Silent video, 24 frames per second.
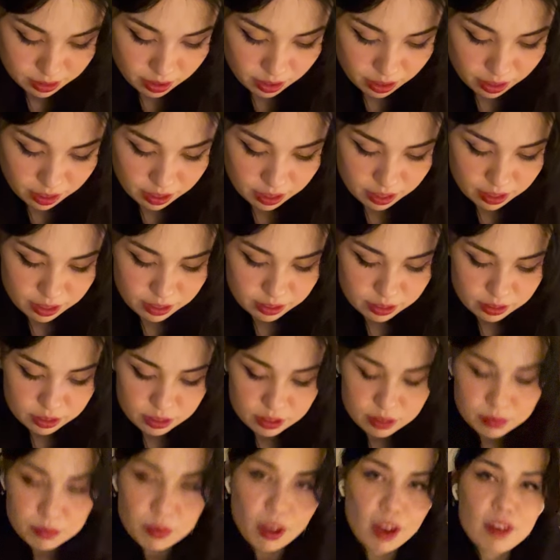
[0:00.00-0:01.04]
And
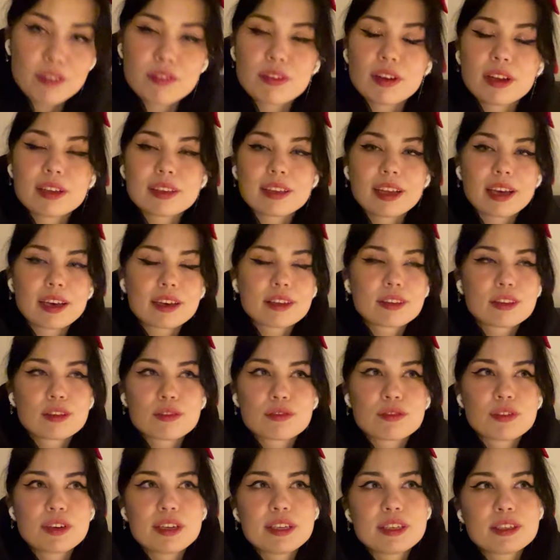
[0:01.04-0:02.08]
I felt like the
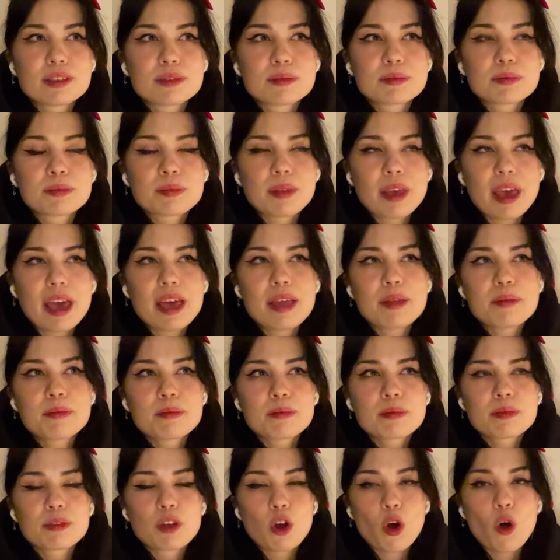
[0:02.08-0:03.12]
freedom and
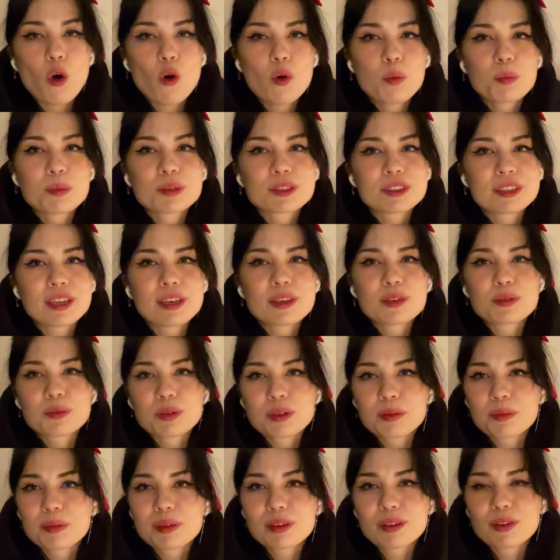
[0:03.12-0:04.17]
the home stays with
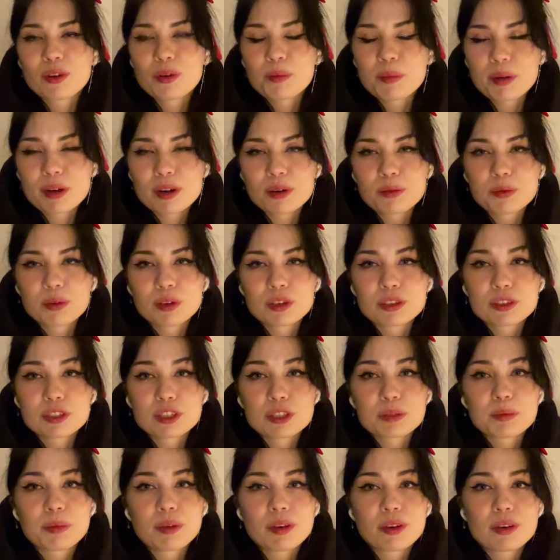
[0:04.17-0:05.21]
me no matter what,
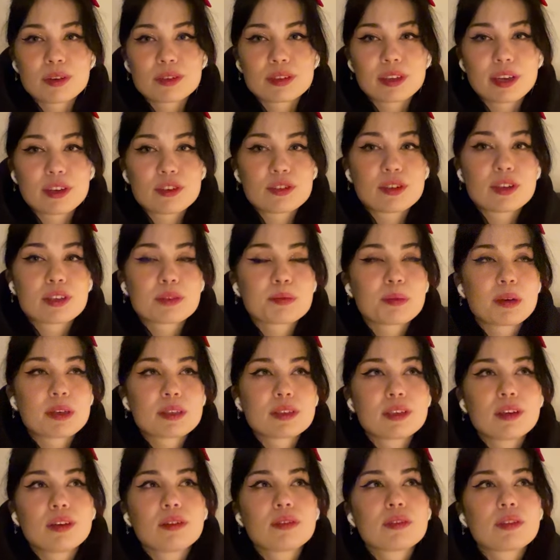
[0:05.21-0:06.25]
just because I trust
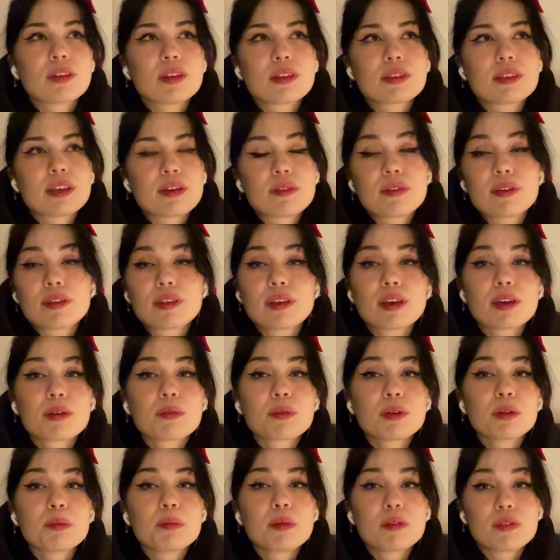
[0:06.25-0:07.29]
myself that everything
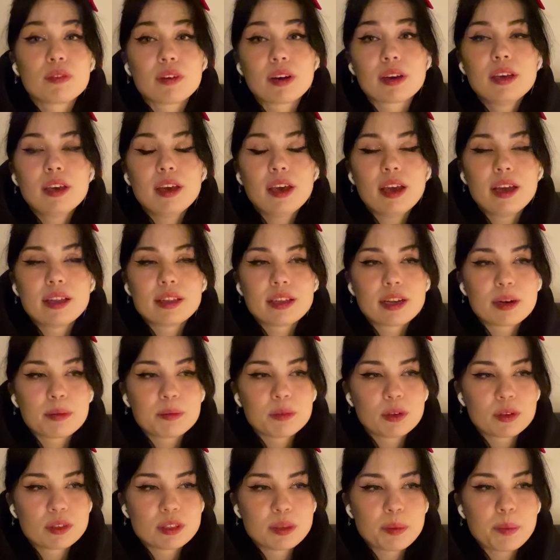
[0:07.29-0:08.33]
will be fine and that I'm
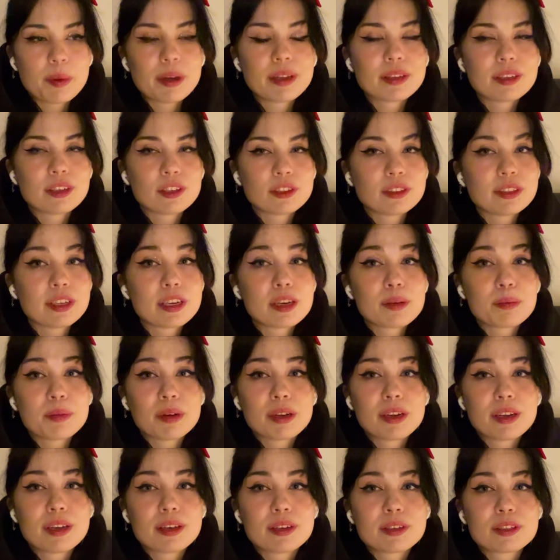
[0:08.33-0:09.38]
not dependent on
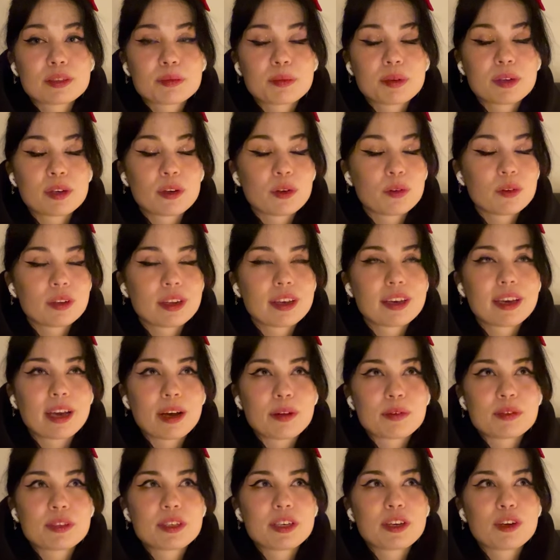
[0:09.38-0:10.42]
anybody else, but only
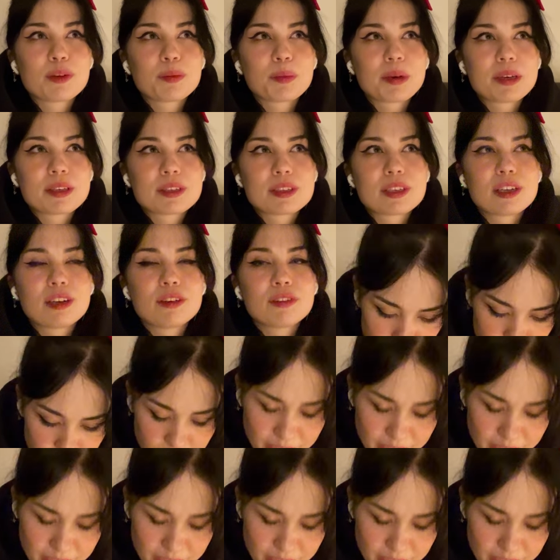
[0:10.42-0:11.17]
counting on myself.